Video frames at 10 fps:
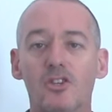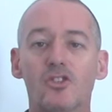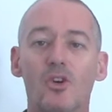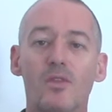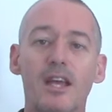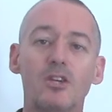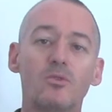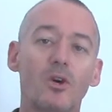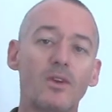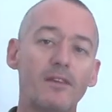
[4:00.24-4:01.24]
so that you
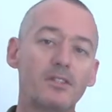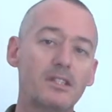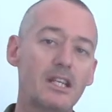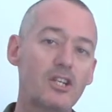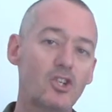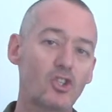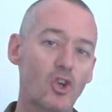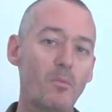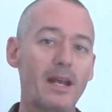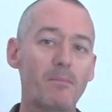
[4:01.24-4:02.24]
don't have to teach
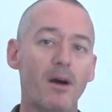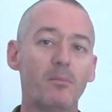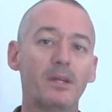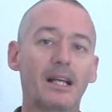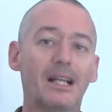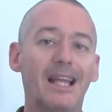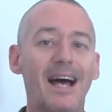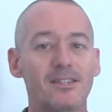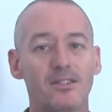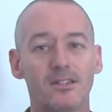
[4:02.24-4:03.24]
so many public
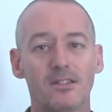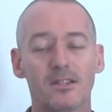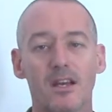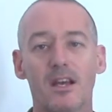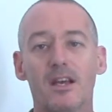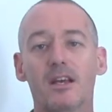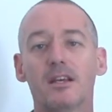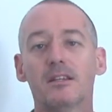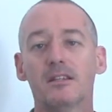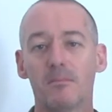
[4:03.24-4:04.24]
classes
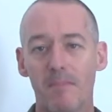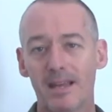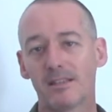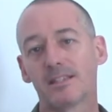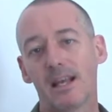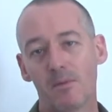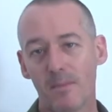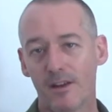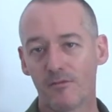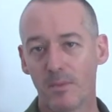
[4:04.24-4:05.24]
to make the same
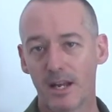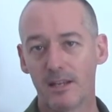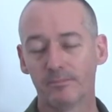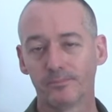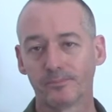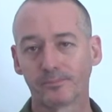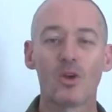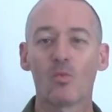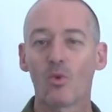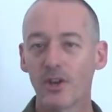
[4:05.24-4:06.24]
amount of money.
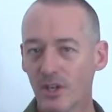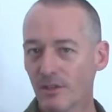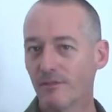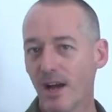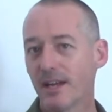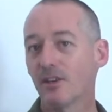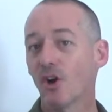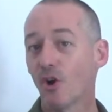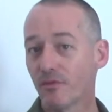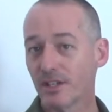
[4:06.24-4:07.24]
What you're going to find
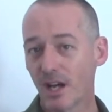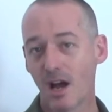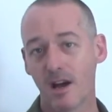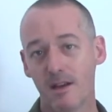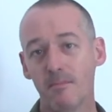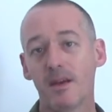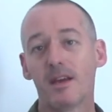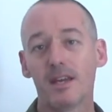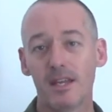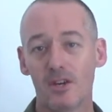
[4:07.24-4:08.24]
over time
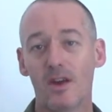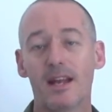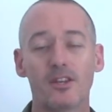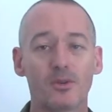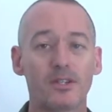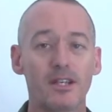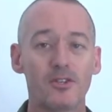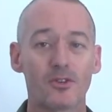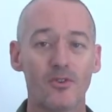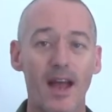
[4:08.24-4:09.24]
here at Yoga
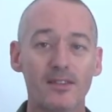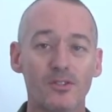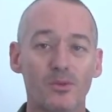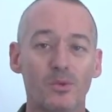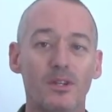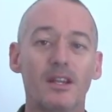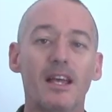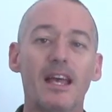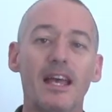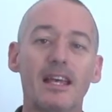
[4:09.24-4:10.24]
Teacher Grad School
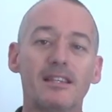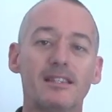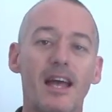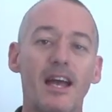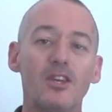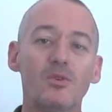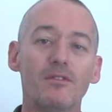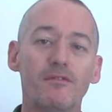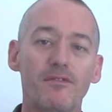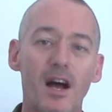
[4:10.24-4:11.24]
is that you can
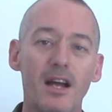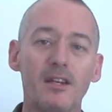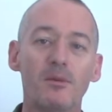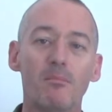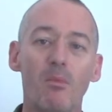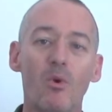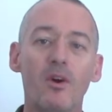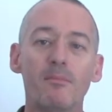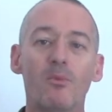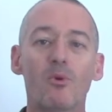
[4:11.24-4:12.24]
find more
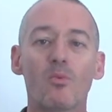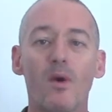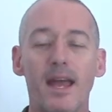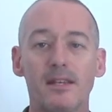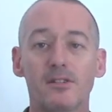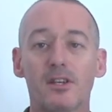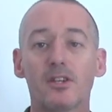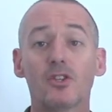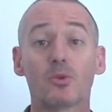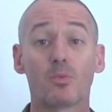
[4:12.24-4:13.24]
and more ways
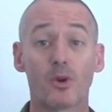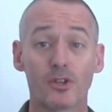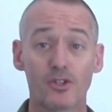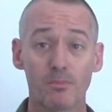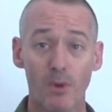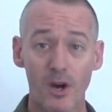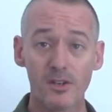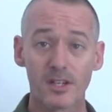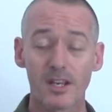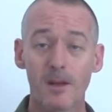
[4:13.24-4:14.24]
to work
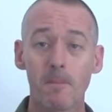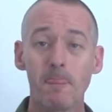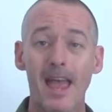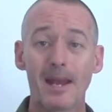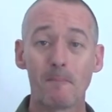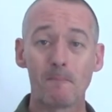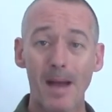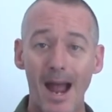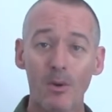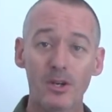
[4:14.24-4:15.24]
smart and
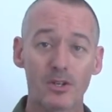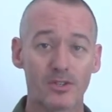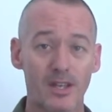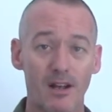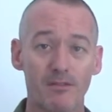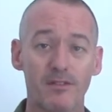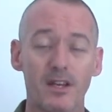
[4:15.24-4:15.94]
empower yourself